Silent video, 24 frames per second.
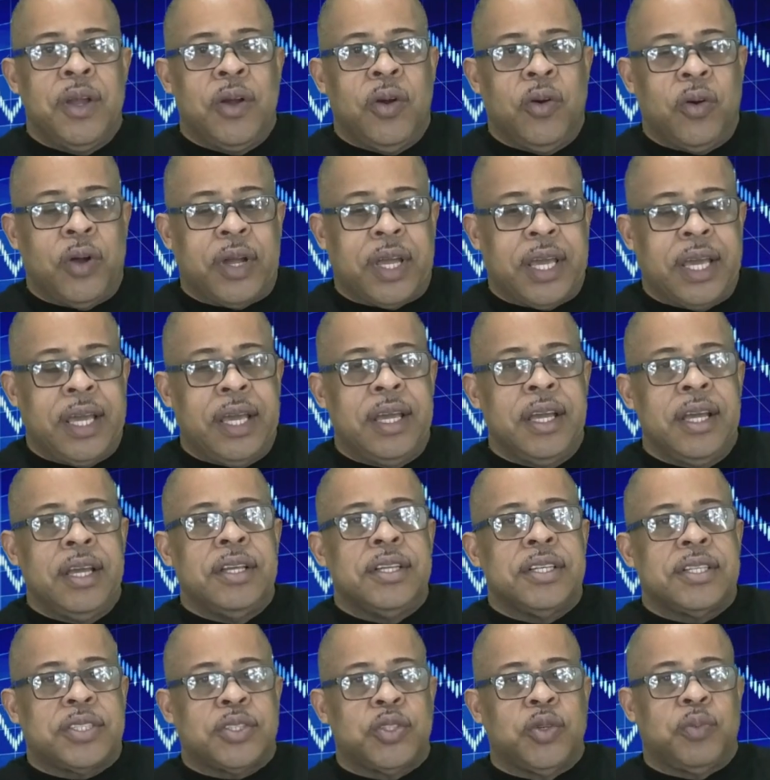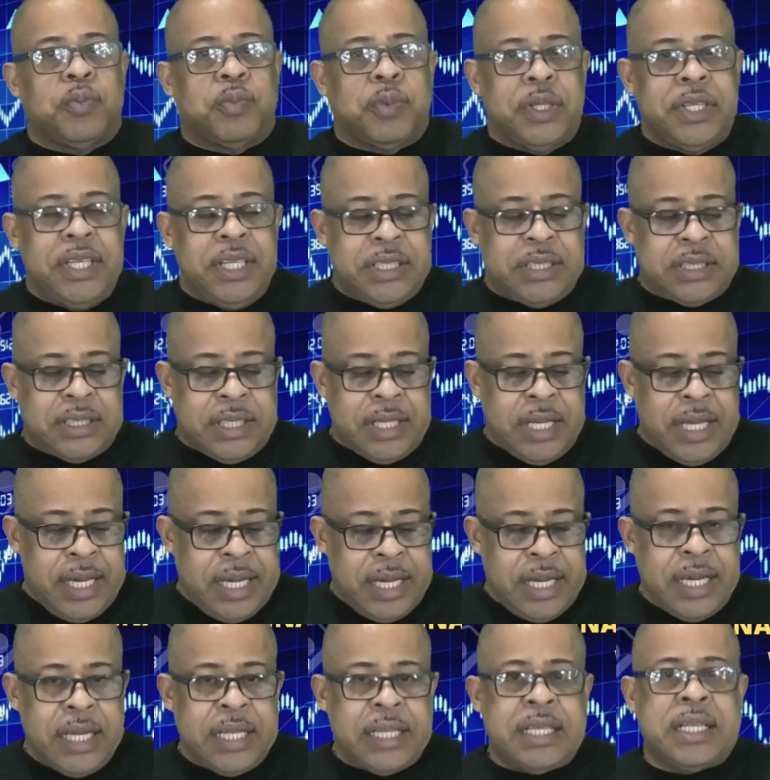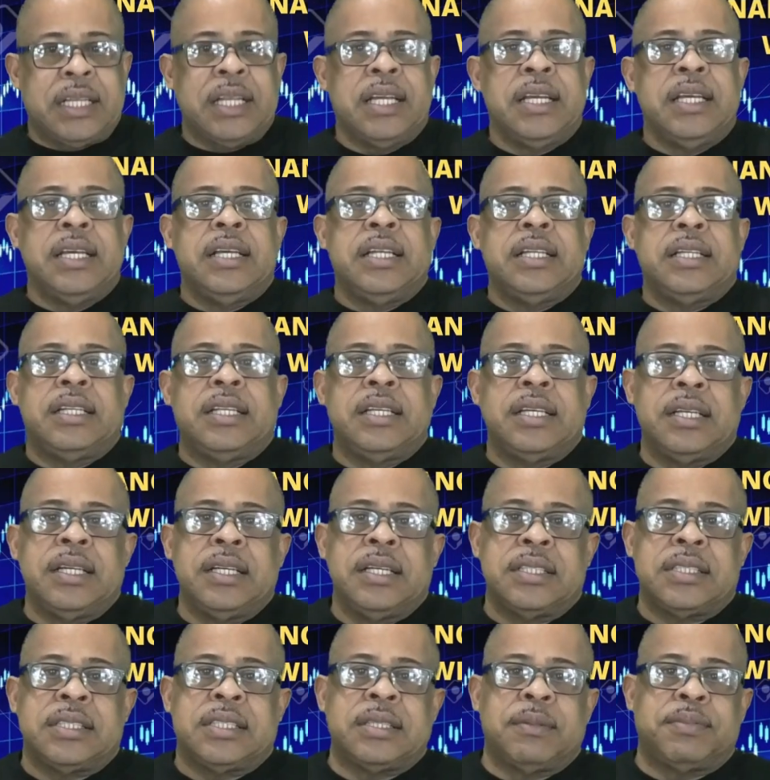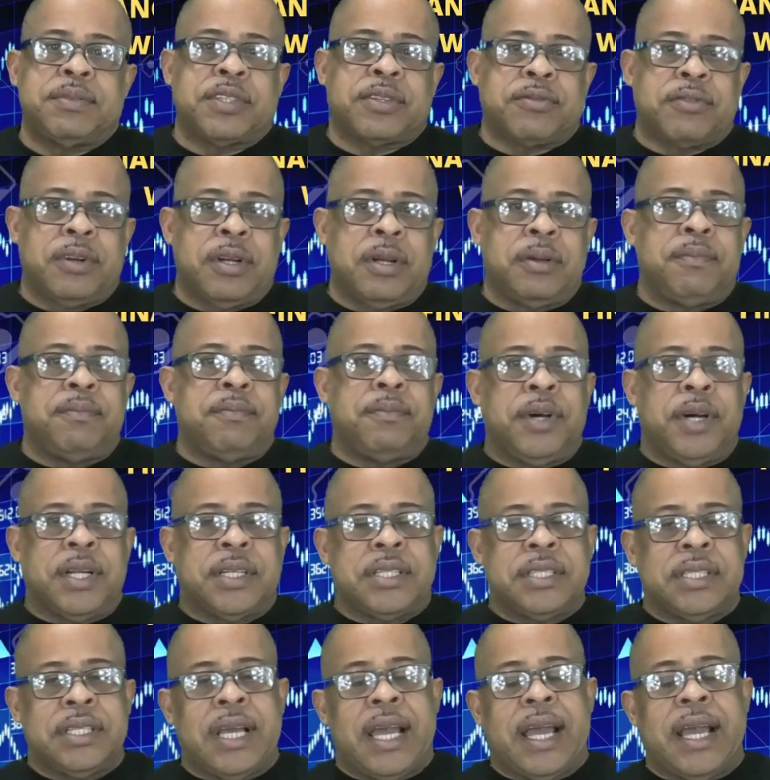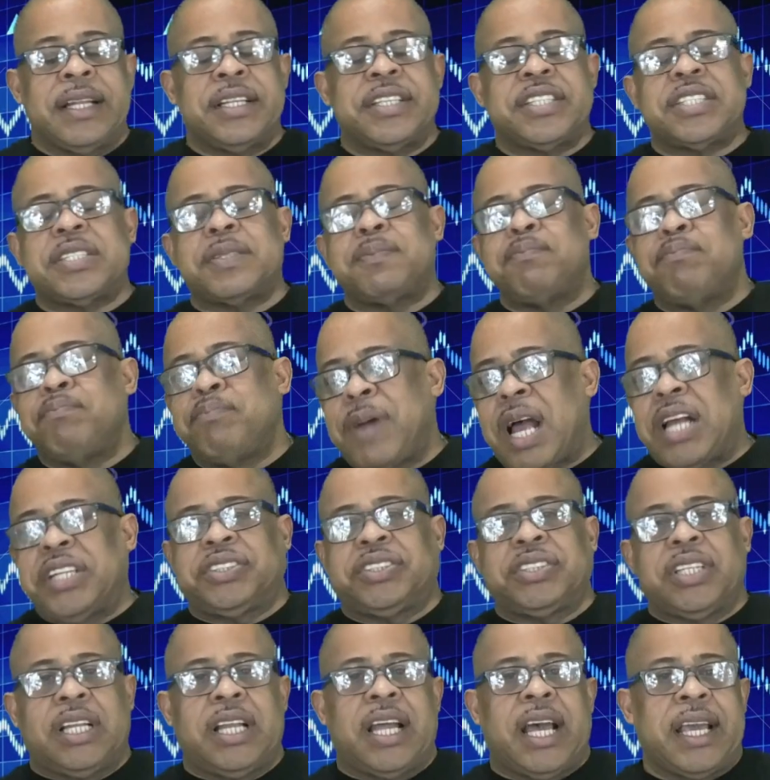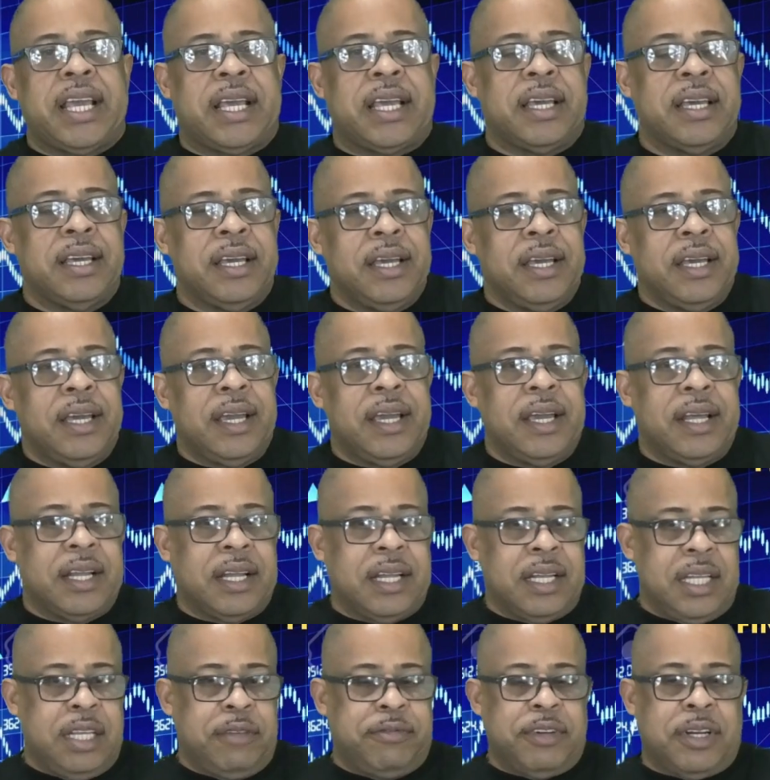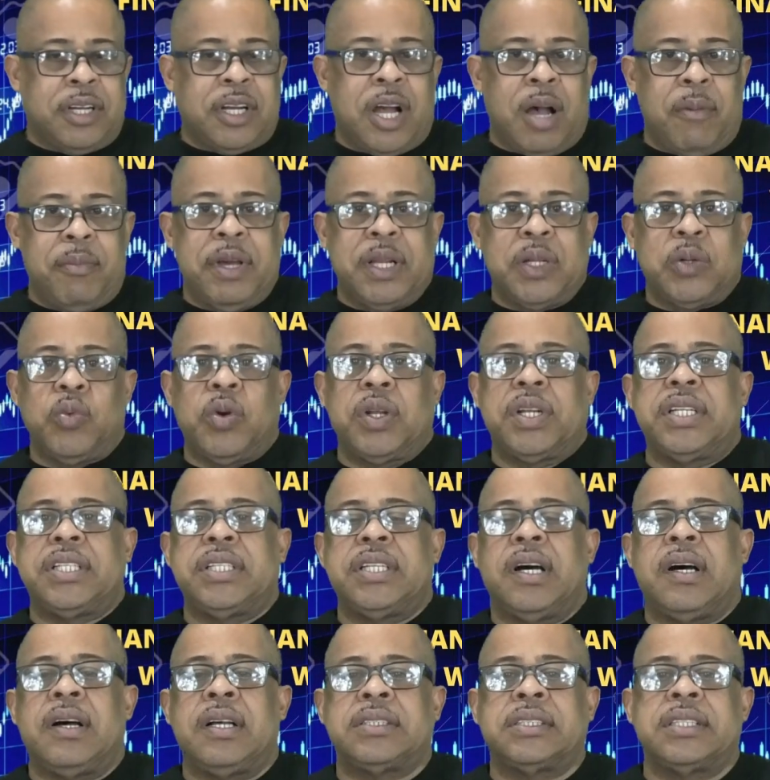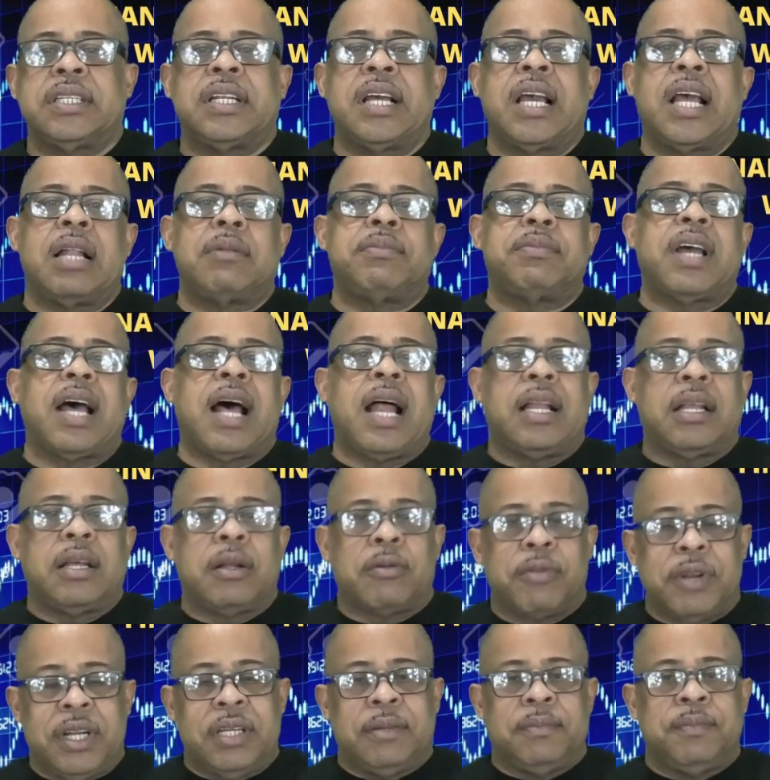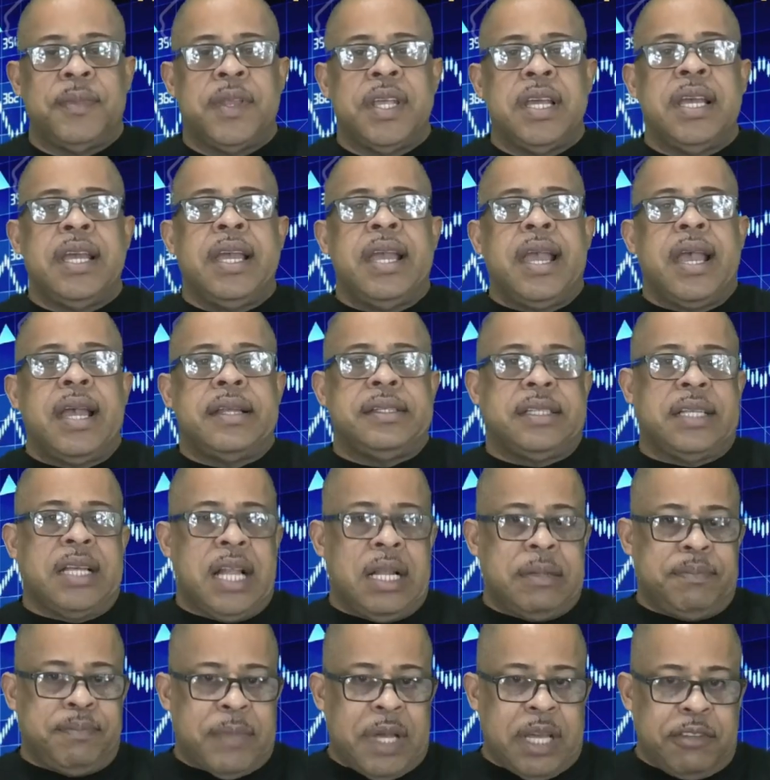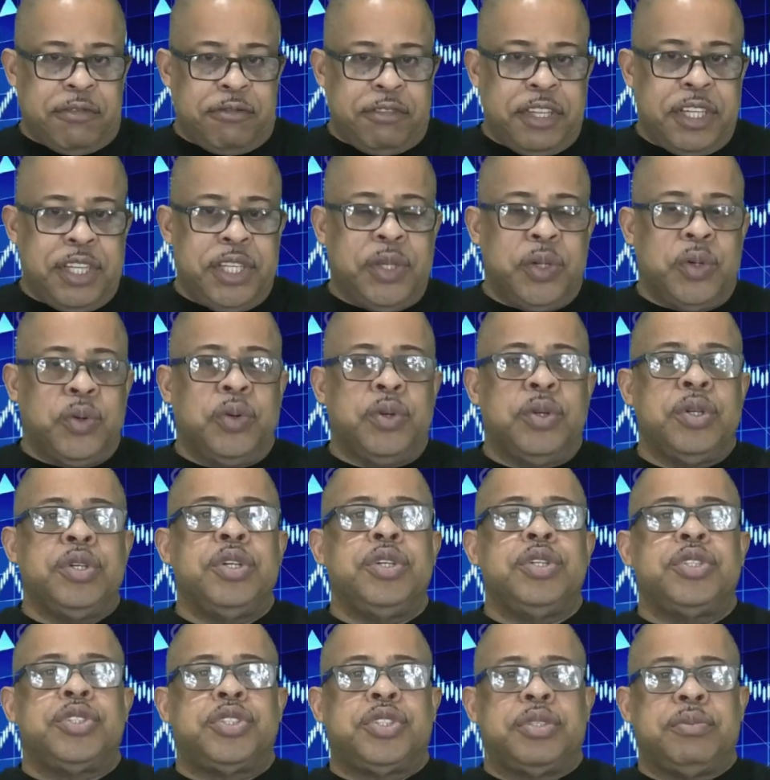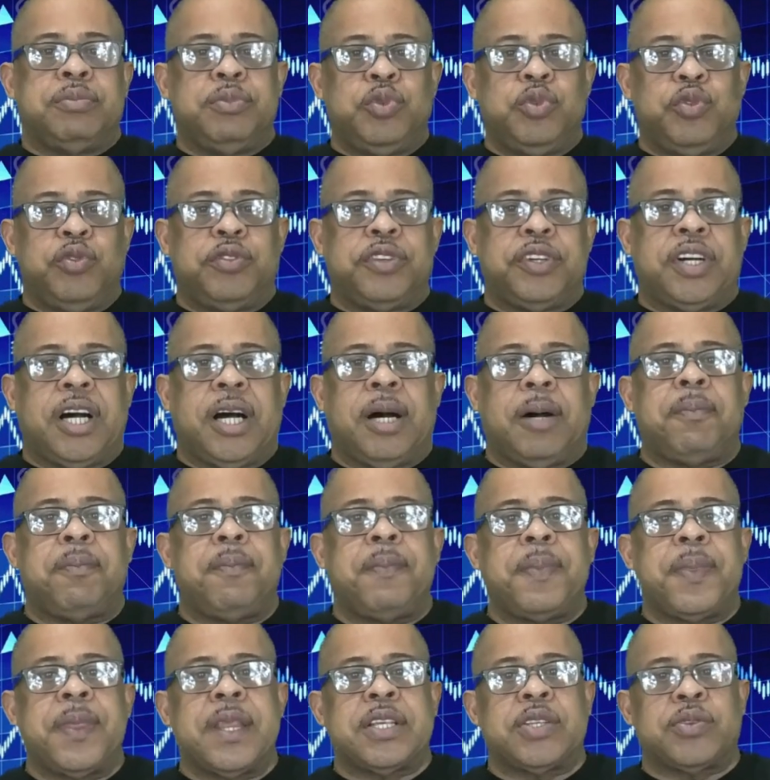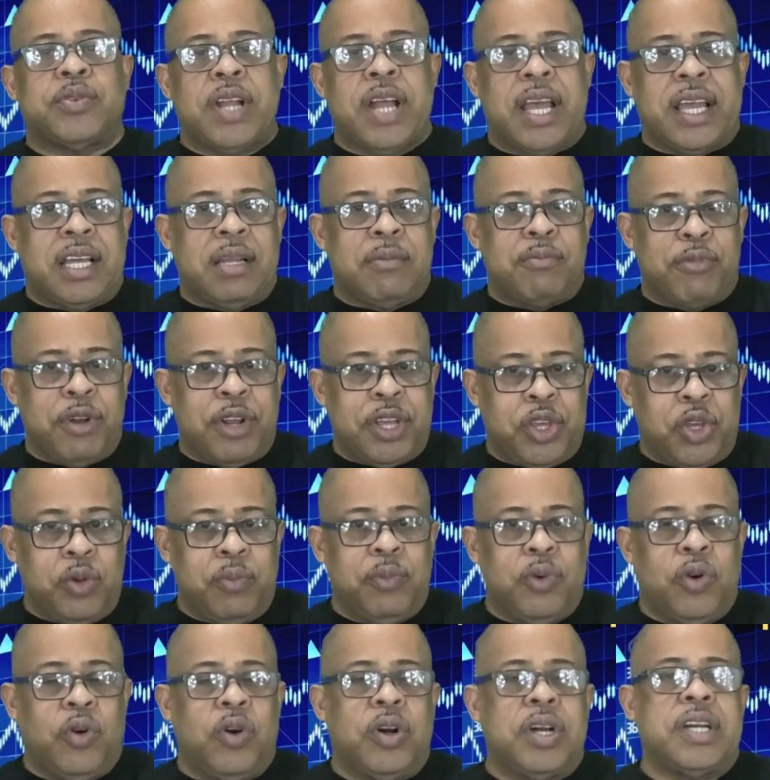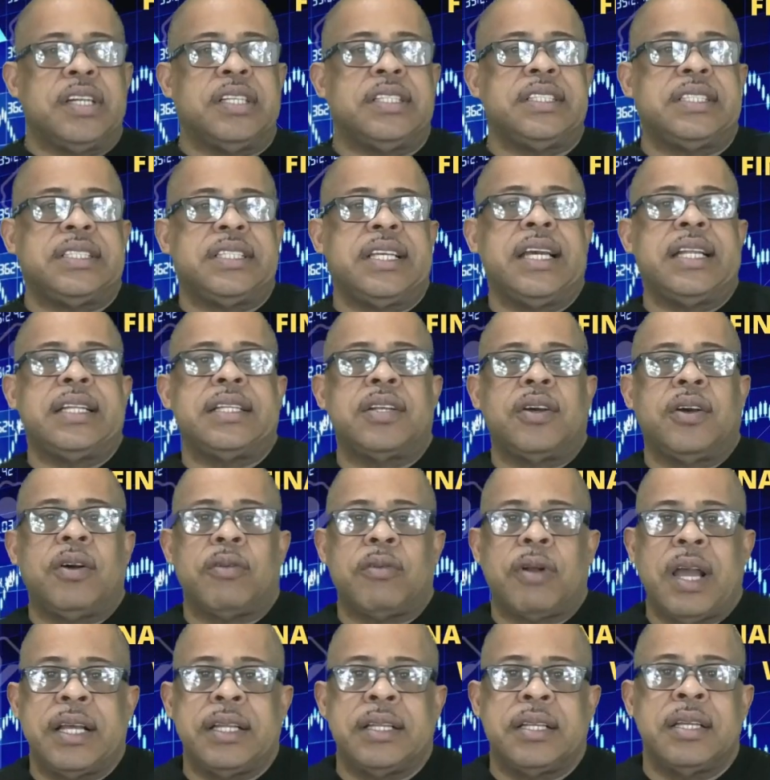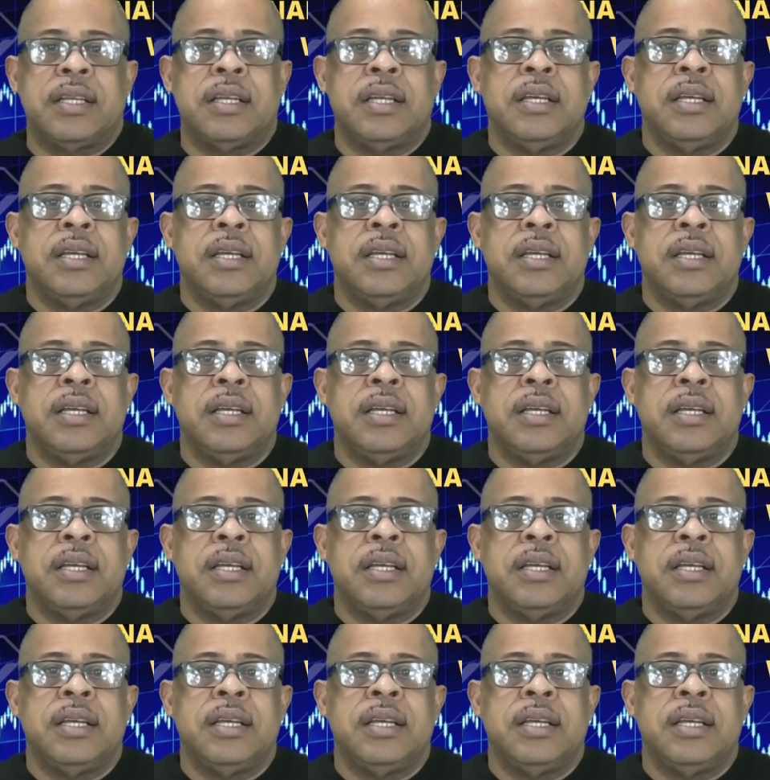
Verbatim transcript: Okay, so please hit the subscribe button and smash the like and leave a comment. What it does, it helps the algorithm and it helped my video to move up so that I can bring you more content. All right.